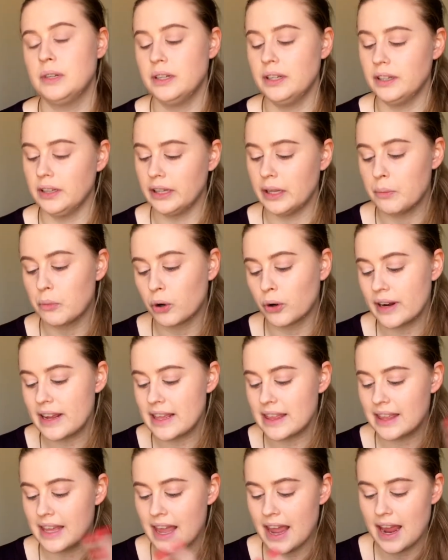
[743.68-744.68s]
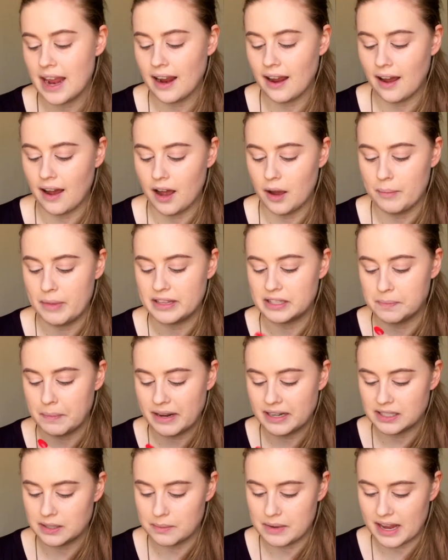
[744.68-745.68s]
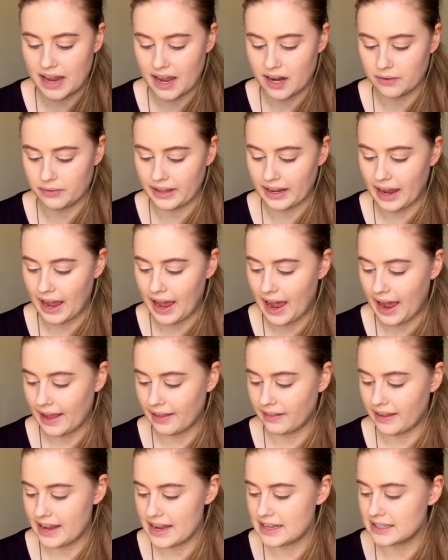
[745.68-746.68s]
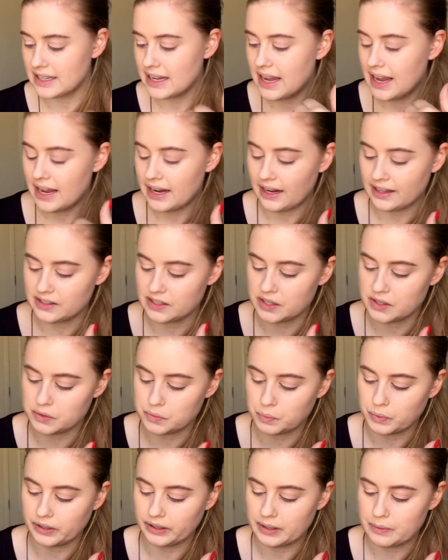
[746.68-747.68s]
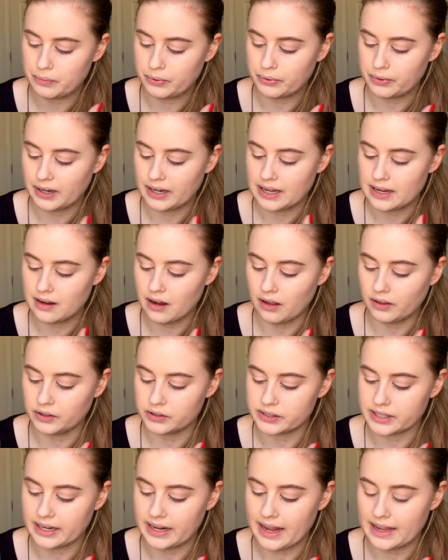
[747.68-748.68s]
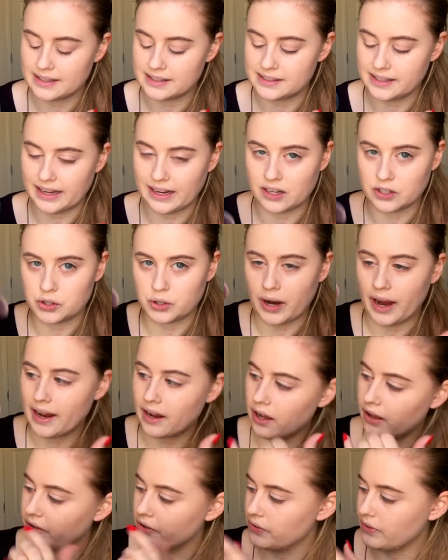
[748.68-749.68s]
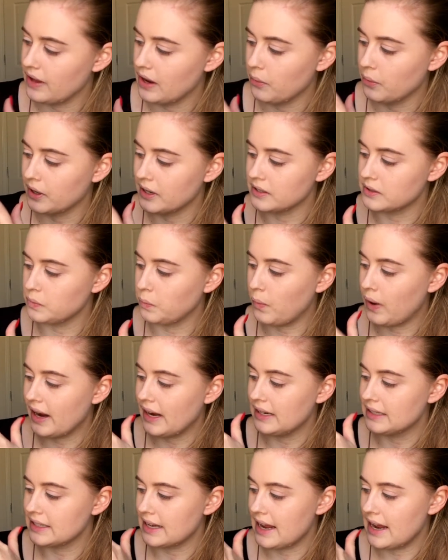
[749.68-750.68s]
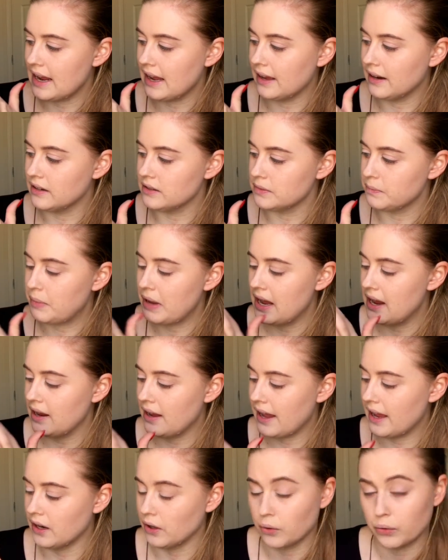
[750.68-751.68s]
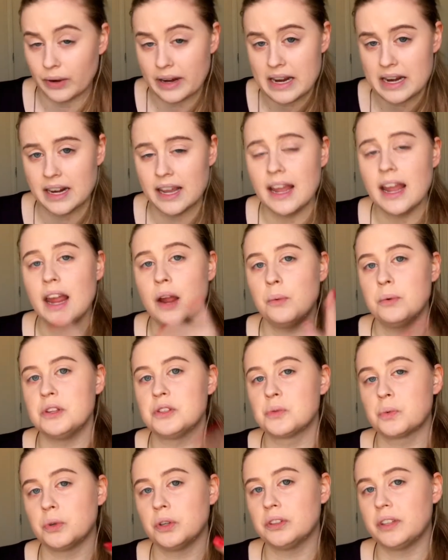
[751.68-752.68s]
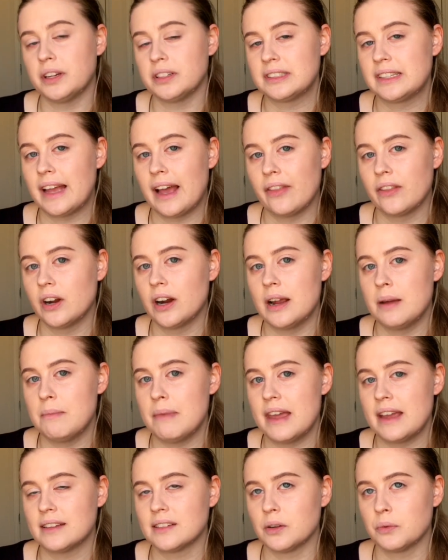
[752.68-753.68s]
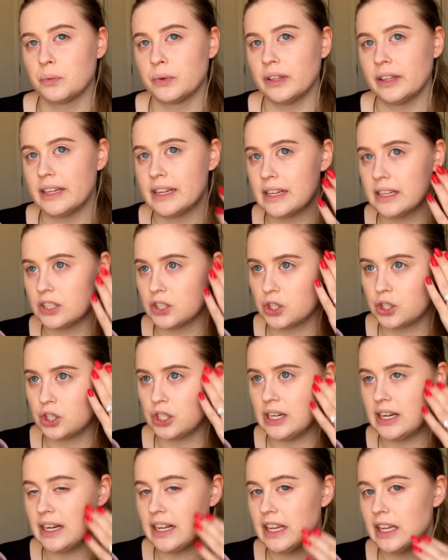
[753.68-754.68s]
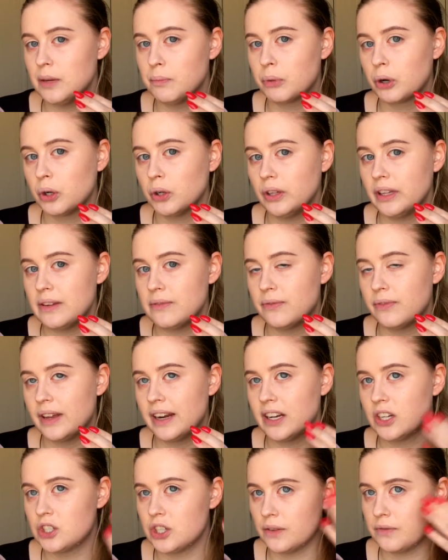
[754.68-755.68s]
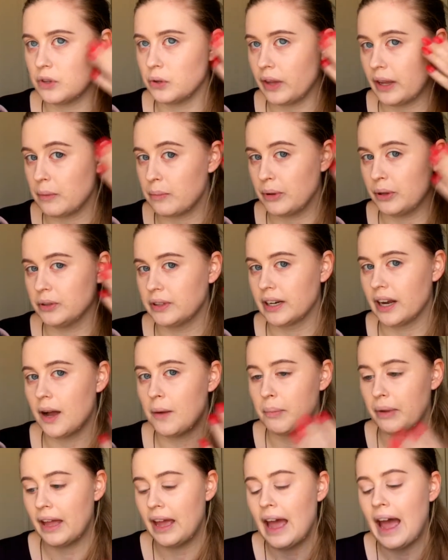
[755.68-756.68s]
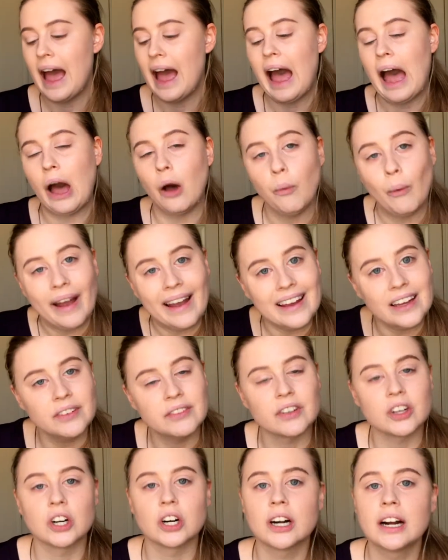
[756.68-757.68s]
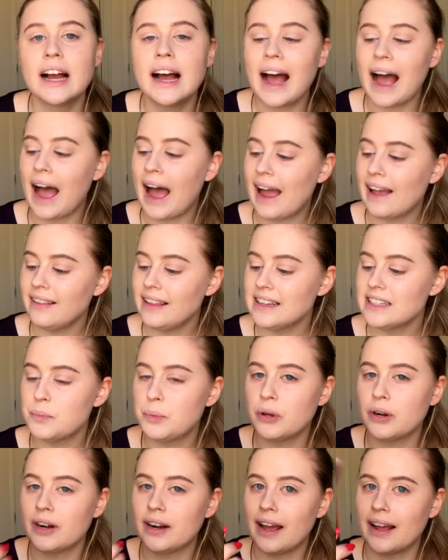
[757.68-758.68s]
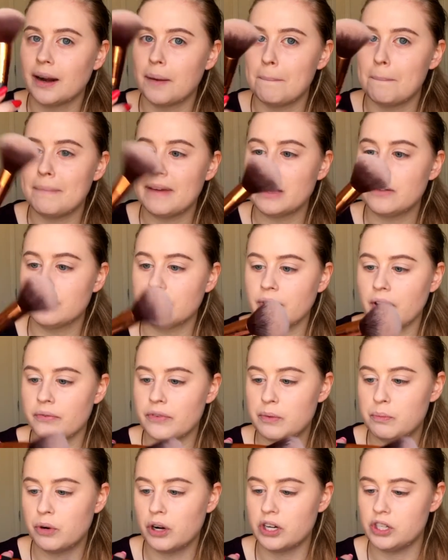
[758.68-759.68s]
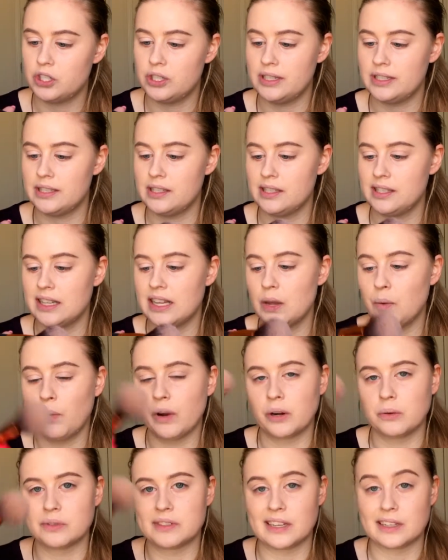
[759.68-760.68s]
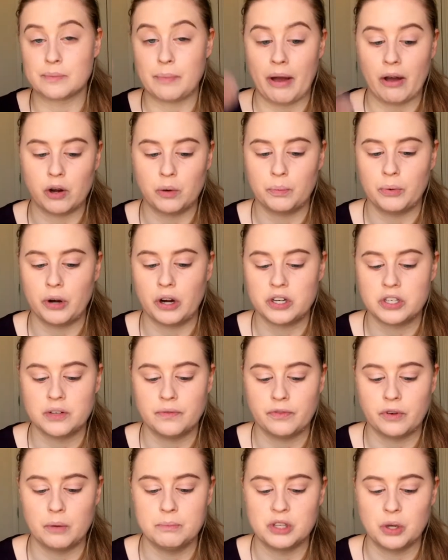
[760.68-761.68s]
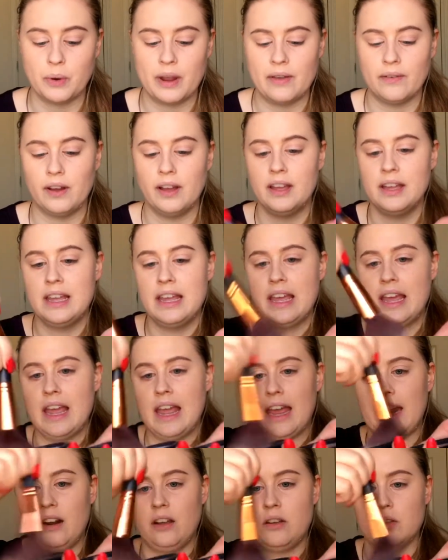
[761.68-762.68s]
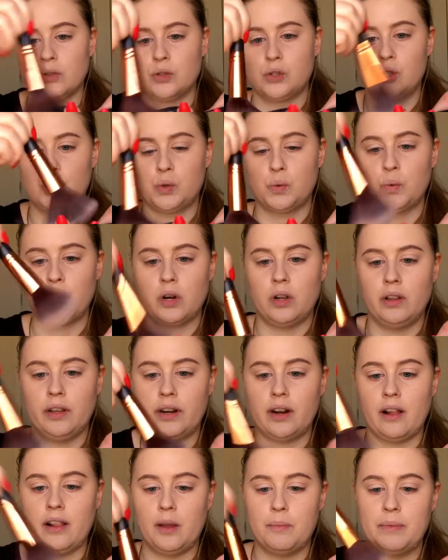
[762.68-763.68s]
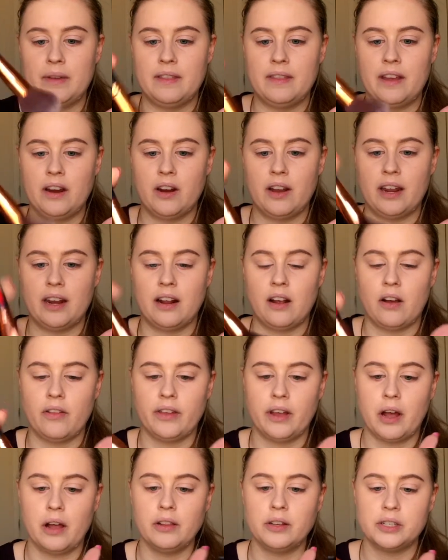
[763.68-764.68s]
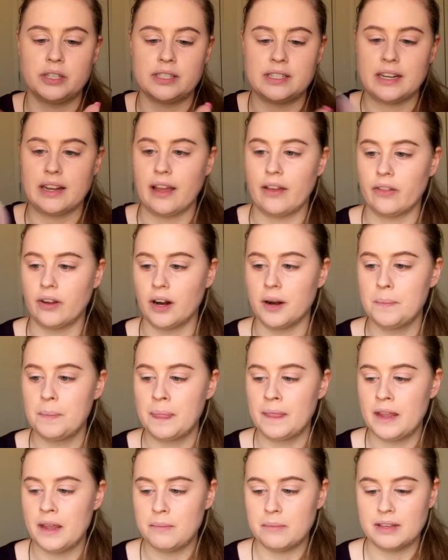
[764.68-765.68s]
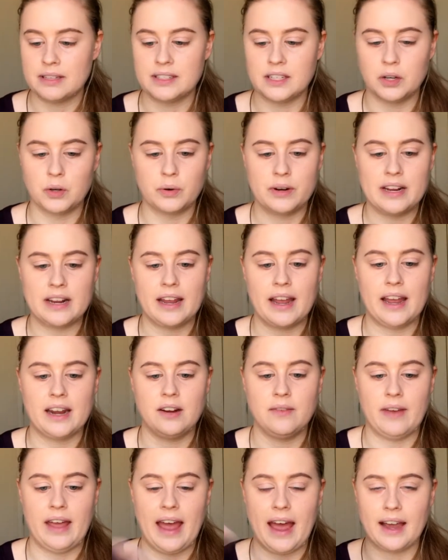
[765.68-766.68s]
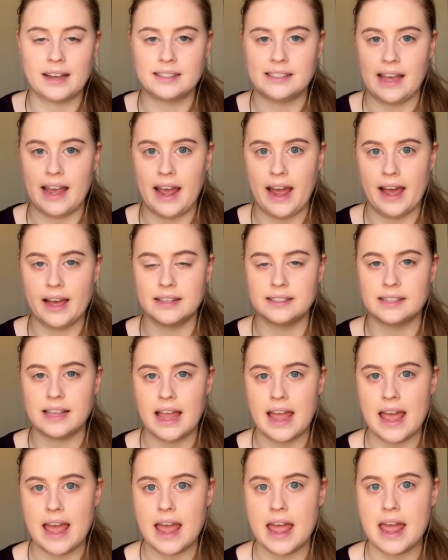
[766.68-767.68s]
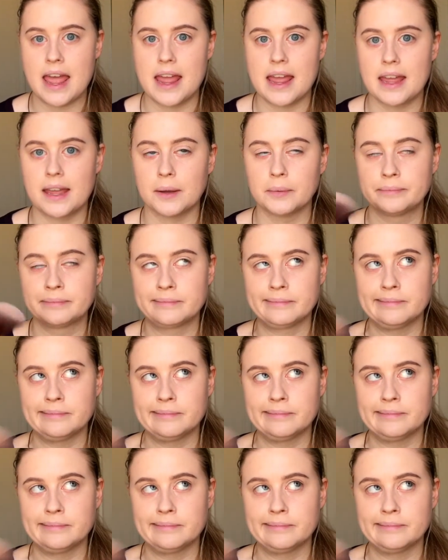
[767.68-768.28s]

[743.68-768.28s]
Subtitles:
glimmery thing. It's meant to be kind of like a highlight. It has these really pretty colors in it. It's like a tricolor thing where it's white and pink and green. When you swirl it all together, it makes a really sheeny, pearly finish if you like build it up. However, I like to put it on a big fluffy brush. This is the 106 powder brush from Zoeva. And I'll swirl it all up in there, getting all the colors together, because the green kind of acts as a